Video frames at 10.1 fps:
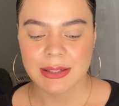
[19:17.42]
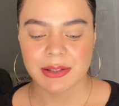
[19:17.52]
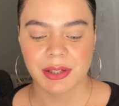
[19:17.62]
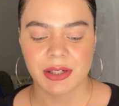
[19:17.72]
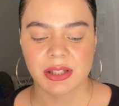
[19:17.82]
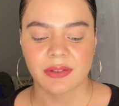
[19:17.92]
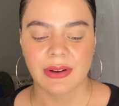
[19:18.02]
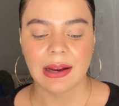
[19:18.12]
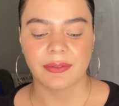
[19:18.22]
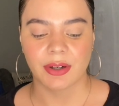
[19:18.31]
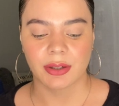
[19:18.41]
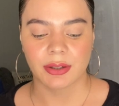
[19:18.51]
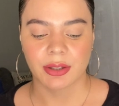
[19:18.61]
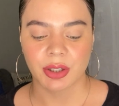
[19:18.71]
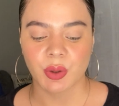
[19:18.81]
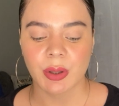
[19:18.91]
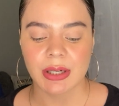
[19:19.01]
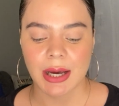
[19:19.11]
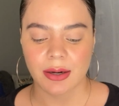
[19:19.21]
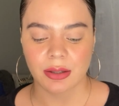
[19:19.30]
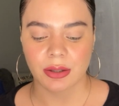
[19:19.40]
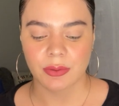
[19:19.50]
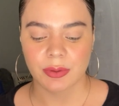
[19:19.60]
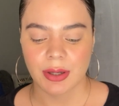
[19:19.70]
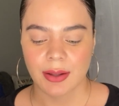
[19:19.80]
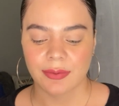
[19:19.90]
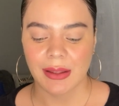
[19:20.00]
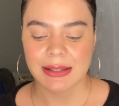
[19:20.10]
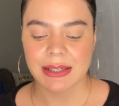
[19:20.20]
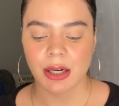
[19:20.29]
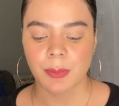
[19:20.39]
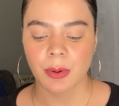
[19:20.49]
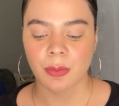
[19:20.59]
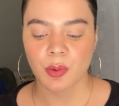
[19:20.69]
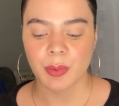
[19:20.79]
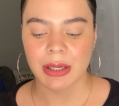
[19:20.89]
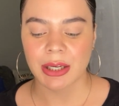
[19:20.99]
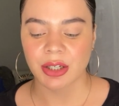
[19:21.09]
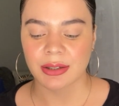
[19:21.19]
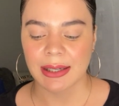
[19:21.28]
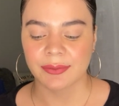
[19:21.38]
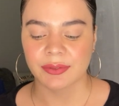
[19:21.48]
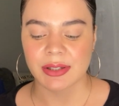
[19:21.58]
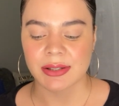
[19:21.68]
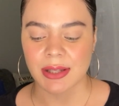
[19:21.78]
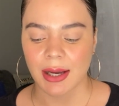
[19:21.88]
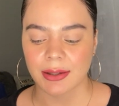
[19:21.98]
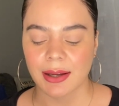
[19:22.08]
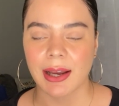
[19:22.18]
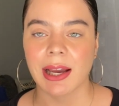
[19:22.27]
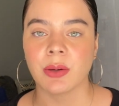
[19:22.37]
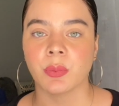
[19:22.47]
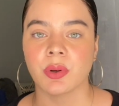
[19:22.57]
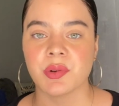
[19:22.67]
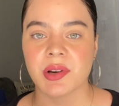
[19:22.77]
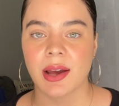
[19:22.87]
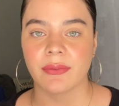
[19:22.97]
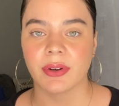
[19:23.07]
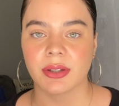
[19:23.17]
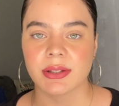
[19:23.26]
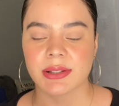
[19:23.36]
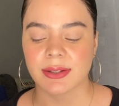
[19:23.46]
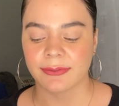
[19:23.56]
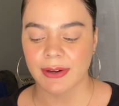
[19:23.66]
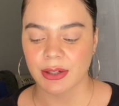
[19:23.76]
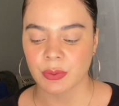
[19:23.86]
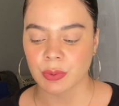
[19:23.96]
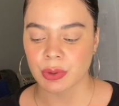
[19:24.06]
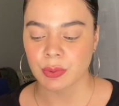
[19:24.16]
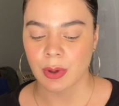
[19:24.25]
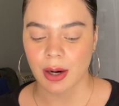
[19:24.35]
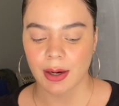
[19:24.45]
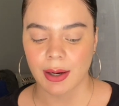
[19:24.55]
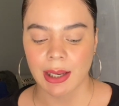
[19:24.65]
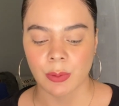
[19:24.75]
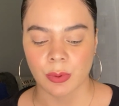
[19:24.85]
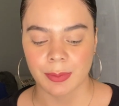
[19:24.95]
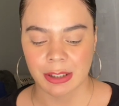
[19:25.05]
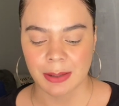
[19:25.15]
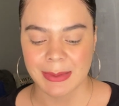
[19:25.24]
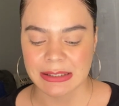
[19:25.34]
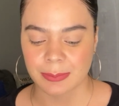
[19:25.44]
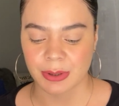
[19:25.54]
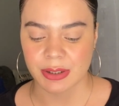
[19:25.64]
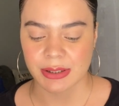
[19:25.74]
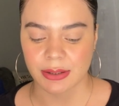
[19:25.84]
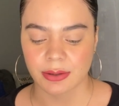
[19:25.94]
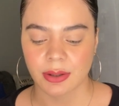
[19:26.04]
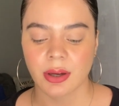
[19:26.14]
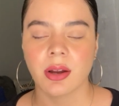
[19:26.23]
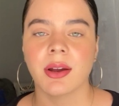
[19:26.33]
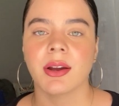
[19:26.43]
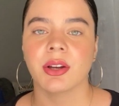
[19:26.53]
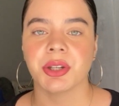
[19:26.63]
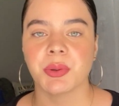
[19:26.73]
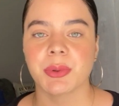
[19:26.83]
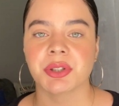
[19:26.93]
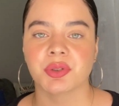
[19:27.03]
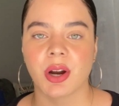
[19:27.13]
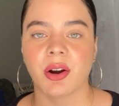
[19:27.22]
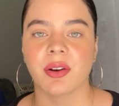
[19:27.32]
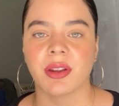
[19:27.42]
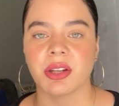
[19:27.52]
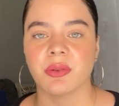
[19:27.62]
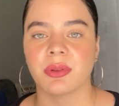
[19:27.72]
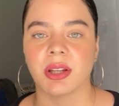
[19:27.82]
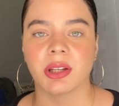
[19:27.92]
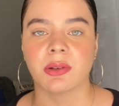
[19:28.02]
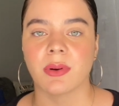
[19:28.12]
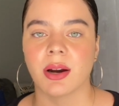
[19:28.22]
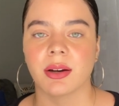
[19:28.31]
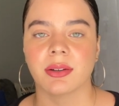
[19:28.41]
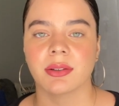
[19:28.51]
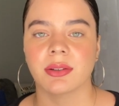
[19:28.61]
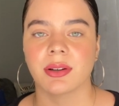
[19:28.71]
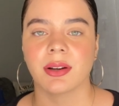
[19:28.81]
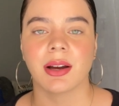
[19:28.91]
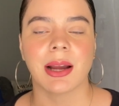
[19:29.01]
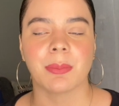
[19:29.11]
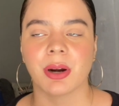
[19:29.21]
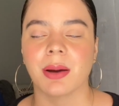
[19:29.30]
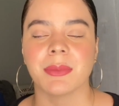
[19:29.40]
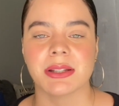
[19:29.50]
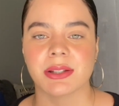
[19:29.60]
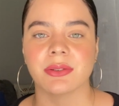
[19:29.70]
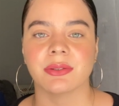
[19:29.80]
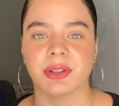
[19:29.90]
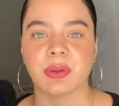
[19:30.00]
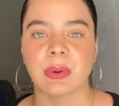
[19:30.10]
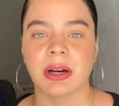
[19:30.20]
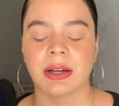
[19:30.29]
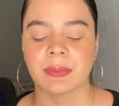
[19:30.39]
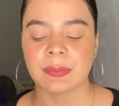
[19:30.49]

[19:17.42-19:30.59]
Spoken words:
Dear survivor, you are not alone. That terrible moment in your life does not and will never define who you are and will become as a person. You are stronger than you think you are. I promise you, you are.